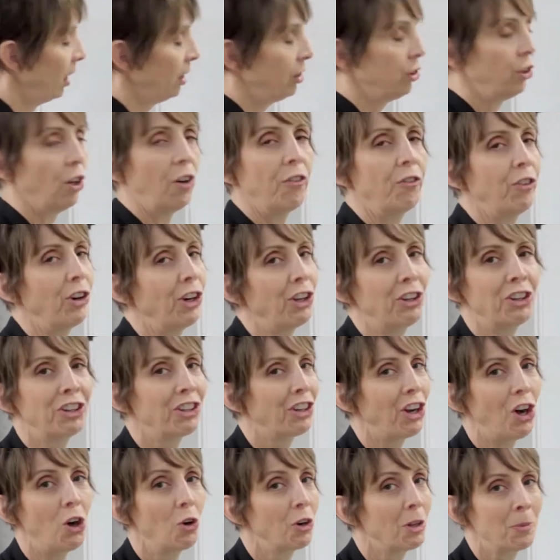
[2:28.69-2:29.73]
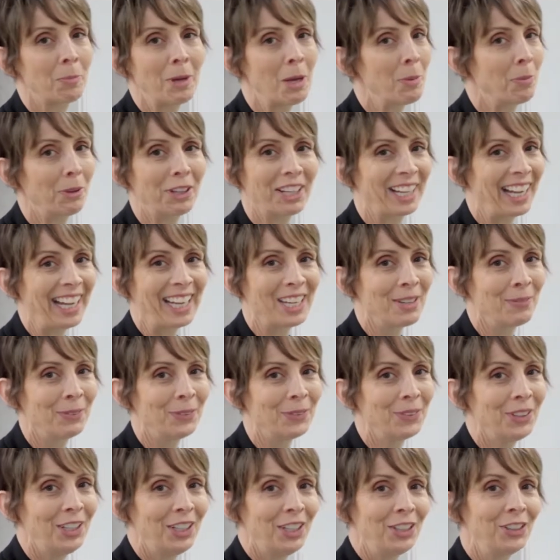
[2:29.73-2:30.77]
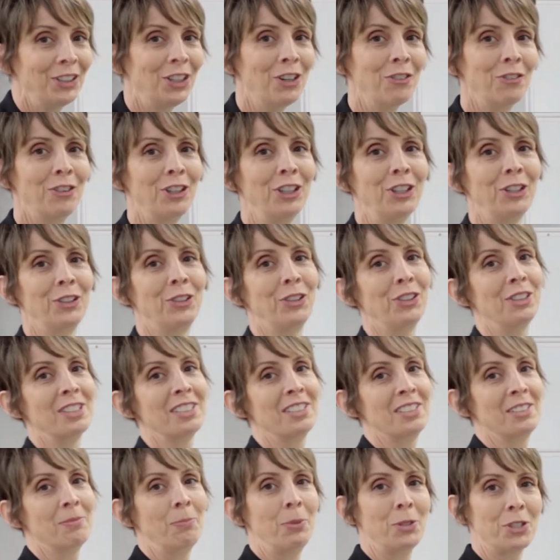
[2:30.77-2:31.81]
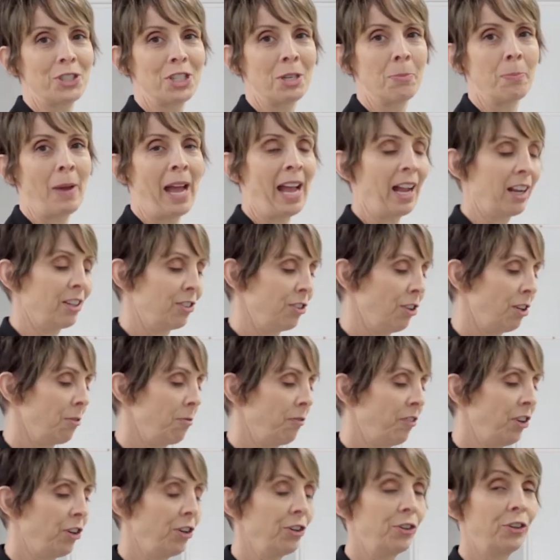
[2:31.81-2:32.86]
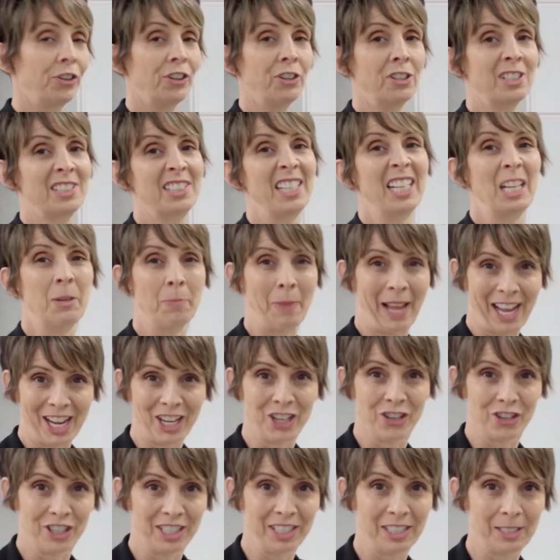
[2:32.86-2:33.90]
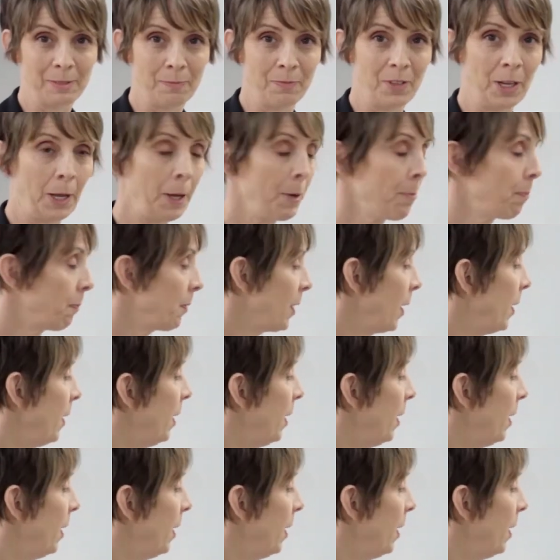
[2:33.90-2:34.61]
not very good at holding people accountable, not very good at pushing back, not very good at setting boundaries, yeah?